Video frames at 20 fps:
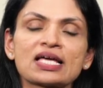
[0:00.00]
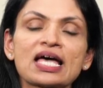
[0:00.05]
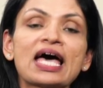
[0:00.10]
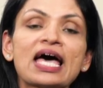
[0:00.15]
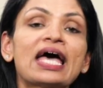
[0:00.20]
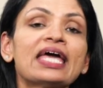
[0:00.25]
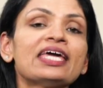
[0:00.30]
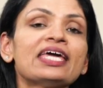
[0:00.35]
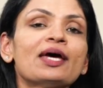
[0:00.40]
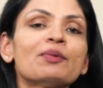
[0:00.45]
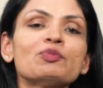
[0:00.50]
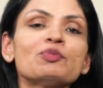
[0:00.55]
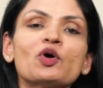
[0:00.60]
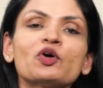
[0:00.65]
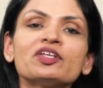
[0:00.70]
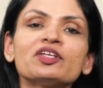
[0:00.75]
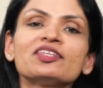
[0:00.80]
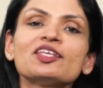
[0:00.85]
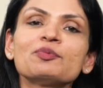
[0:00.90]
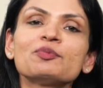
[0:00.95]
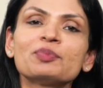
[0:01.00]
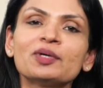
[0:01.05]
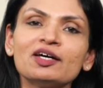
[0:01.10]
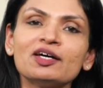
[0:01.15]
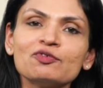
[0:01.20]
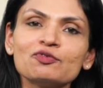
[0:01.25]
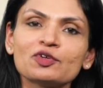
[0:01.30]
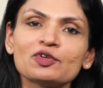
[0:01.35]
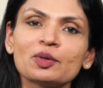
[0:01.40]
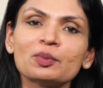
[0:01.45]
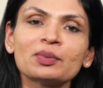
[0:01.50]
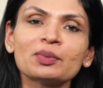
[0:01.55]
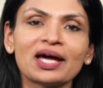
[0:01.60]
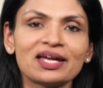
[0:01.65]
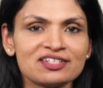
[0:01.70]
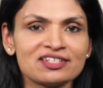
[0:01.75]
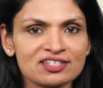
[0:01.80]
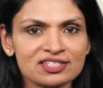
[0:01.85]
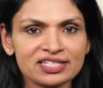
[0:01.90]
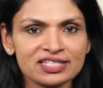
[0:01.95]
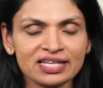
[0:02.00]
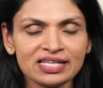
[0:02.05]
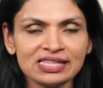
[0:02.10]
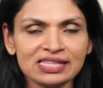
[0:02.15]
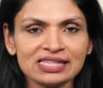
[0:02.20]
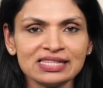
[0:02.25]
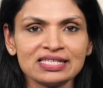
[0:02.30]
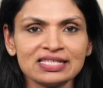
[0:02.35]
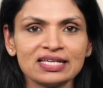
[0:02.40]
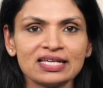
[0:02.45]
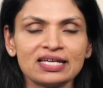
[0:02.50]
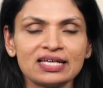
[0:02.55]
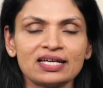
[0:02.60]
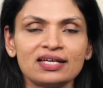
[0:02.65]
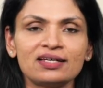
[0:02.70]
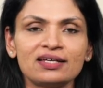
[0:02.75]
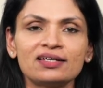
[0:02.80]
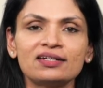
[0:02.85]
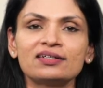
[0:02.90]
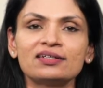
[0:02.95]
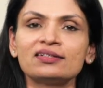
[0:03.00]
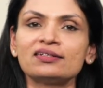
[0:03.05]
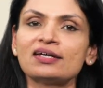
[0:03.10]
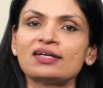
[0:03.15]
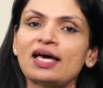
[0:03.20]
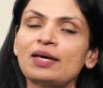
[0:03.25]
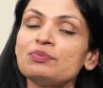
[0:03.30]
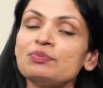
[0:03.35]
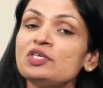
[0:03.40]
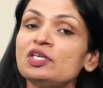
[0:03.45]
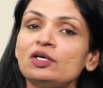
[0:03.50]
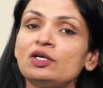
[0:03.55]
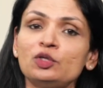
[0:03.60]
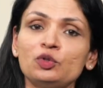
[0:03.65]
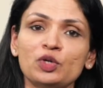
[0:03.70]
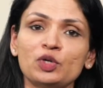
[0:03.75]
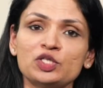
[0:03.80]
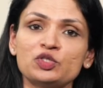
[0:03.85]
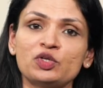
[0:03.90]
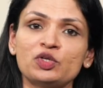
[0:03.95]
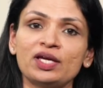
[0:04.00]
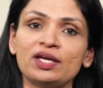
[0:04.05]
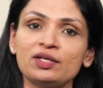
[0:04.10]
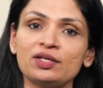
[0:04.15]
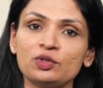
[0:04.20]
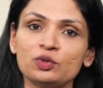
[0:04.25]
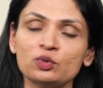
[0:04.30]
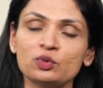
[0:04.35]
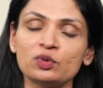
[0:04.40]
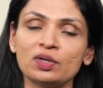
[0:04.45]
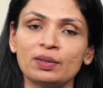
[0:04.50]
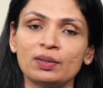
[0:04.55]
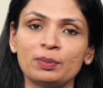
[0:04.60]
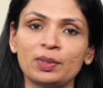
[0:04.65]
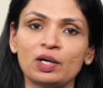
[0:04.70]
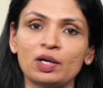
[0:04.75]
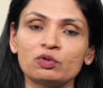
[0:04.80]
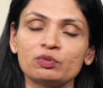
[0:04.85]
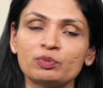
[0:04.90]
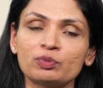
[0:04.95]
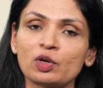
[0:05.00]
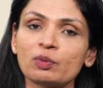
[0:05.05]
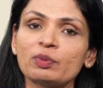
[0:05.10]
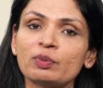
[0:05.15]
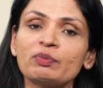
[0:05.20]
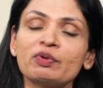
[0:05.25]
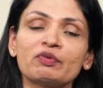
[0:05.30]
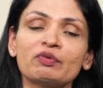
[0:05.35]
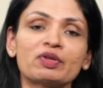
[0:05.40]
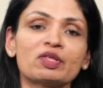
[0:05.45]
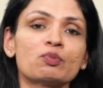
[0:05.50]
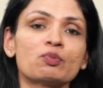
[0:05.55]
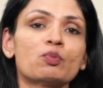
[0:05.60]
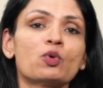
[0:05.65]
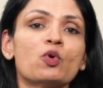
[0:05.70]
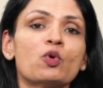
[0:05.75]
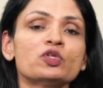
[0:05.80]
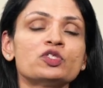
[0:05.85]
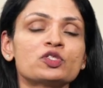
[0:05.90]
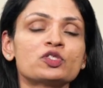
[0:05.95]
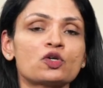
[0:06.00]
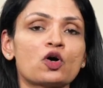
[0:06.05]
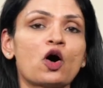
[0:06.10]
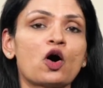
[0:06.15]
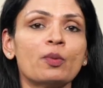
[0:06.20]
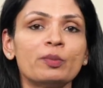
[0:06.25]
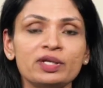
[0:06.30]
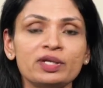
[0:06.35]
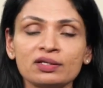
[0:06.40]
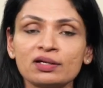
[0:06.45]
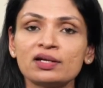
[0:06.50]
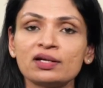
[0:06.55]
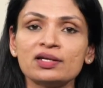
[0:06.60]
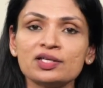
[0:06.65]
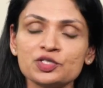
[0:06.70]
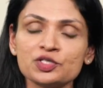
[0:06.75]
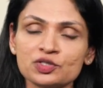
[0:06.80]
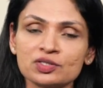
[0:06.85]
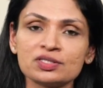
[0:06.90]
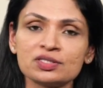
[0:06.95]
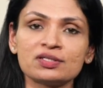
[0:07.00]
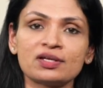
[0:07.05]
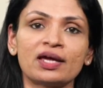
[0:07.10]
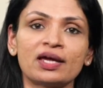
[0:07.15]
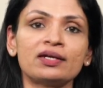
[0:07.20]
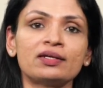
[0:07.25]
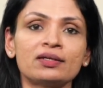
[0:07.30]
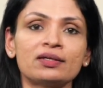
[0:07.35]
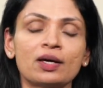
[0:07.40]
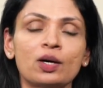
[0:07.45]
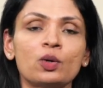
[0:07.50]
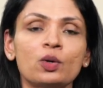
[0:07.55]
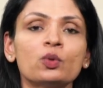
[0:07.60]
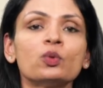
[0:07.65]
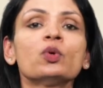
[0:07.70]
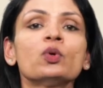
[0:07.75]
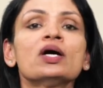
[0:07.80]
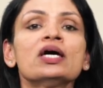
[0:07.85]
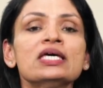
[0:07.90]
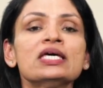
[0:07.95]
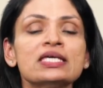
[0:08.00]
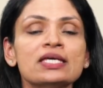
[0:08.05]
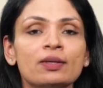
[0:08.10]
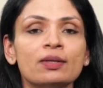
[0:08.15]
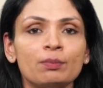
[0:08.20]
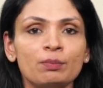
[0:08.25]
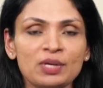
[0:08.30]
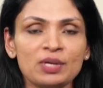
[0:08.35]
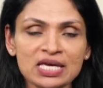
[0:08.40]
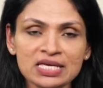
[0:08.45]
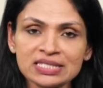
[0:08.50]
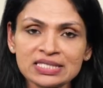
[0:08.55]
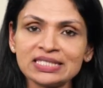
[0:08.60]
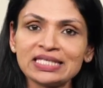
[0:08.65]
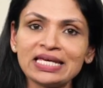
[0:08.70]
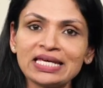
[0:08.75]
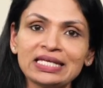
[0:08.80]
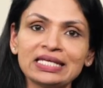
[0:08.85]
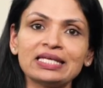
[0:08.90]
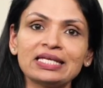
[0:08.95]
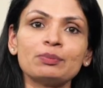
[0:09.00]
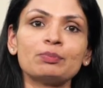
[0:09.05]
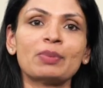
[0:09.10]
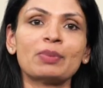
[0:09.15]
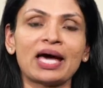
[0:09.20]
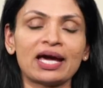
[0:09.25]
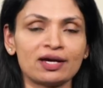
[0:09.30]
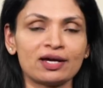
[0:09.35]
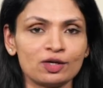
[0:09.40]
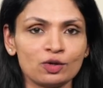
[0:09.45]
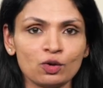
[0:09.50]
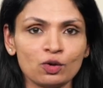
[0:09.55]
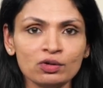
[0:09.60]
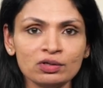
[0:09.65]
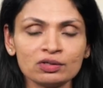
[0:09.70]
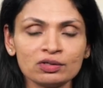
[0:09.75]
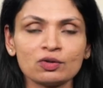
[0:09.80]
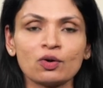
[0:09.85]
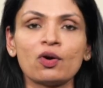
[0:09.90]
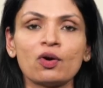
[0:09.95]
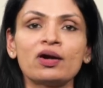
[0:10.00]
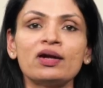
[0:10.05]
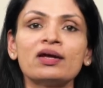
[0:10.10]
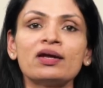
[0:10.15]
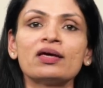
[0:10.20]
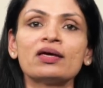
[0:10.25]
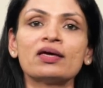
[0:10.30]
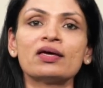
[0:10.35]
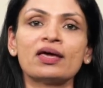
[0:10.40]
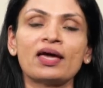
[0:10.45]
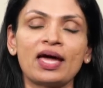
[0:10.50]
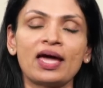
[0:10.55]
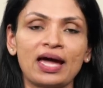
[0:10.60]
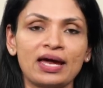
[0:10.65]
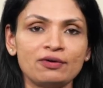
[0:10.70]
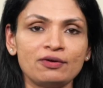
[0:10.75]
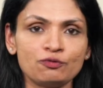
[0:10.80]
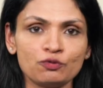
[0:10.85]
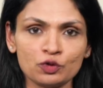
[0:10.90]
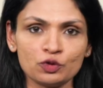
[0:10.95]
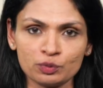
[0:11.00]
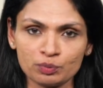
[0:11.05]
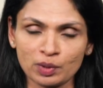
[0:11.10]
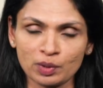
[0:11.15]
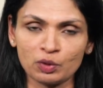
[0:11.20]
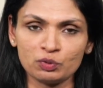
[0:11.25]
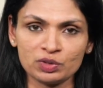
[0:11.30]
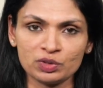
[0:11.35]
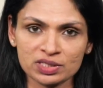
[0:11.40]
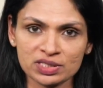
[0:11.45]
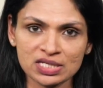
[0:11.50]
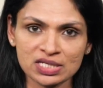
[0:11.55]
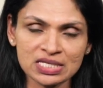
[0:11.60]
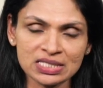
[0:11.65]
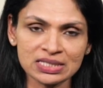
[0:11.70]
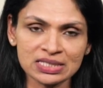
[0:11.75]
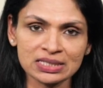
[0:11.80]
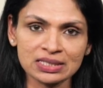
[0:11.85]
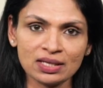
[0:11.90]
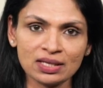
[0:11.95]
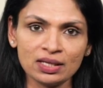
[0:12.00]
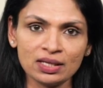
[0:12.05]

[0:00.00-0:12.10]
Hi, I'm Dr. Deepa from AddressHealth. I'm here to educate you about probably one of the most common conditions right now being seen in Bangalore called hand-foot-mouth disease.